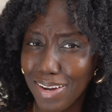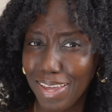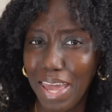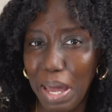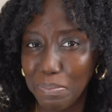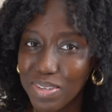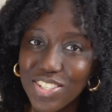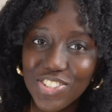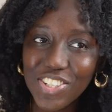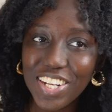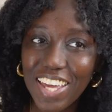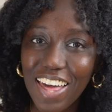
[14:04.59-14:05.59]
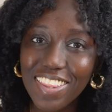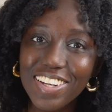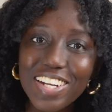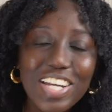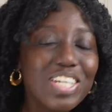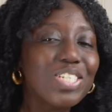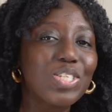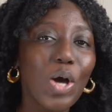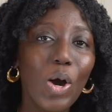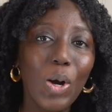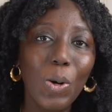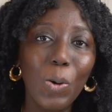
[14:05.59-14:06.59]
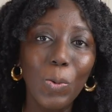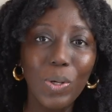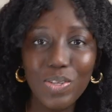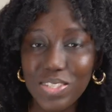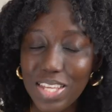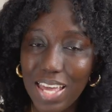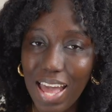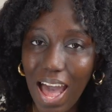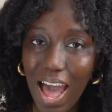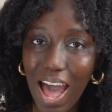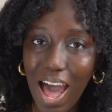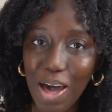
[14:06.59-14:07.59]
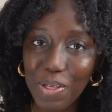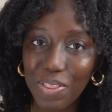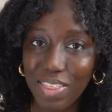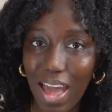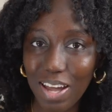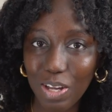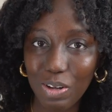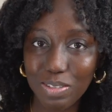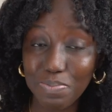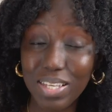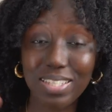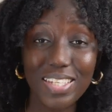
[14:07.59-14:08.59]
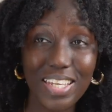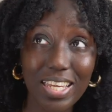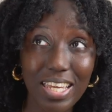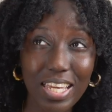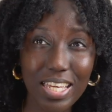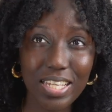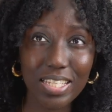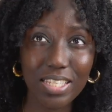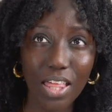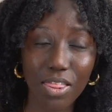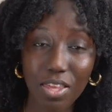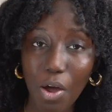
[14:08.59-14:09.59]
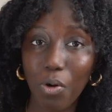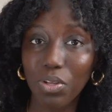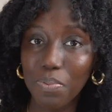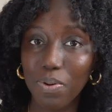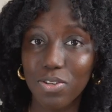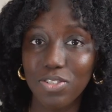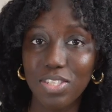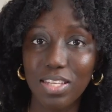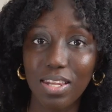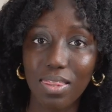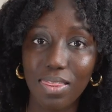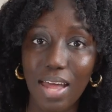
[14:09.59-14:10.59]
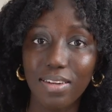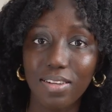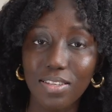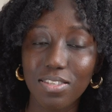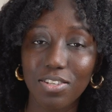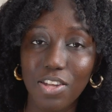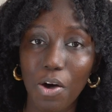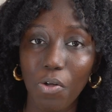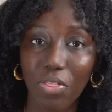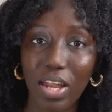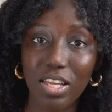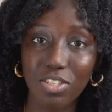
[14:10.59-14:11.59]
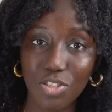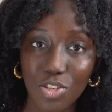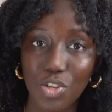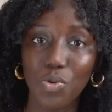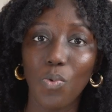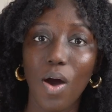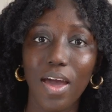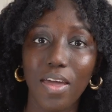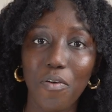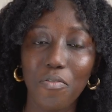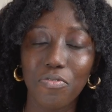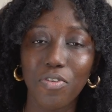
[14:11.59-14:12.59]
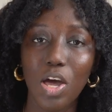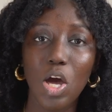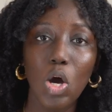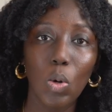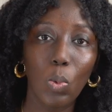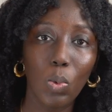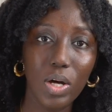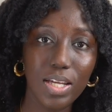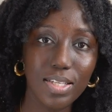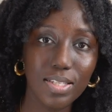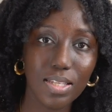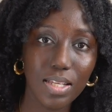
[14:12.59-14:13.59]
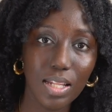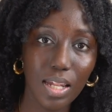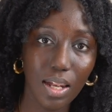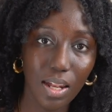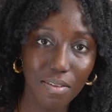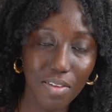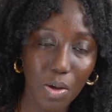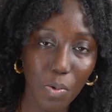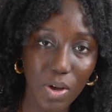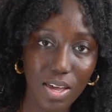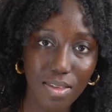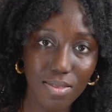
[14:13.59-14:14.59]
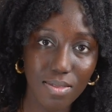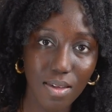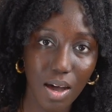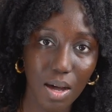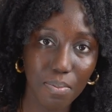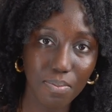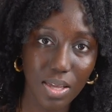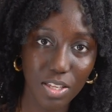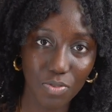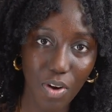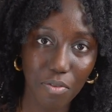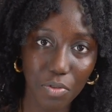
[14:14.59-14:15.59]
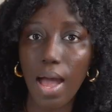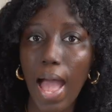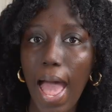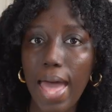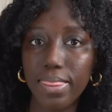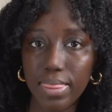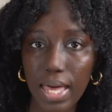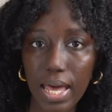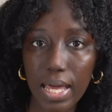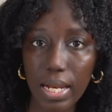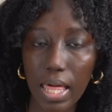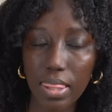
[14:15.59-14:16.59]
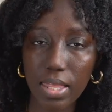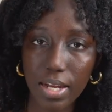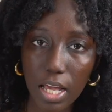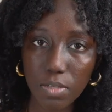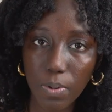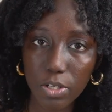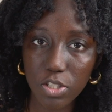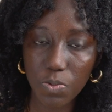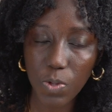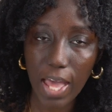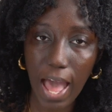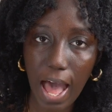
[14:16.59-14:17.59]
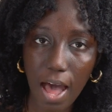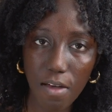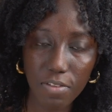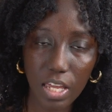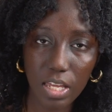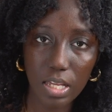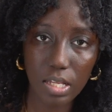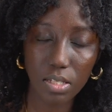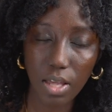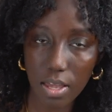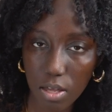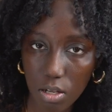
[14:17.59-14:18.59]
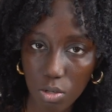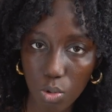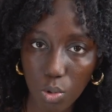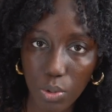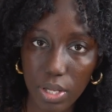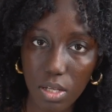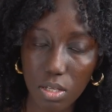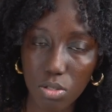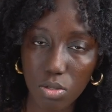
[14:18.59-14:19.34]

chemistry together. So we'll see how that goes, because he is the only person that doesn't know that his new wife was living with his rival. And then the next person we have is Hae-young, who is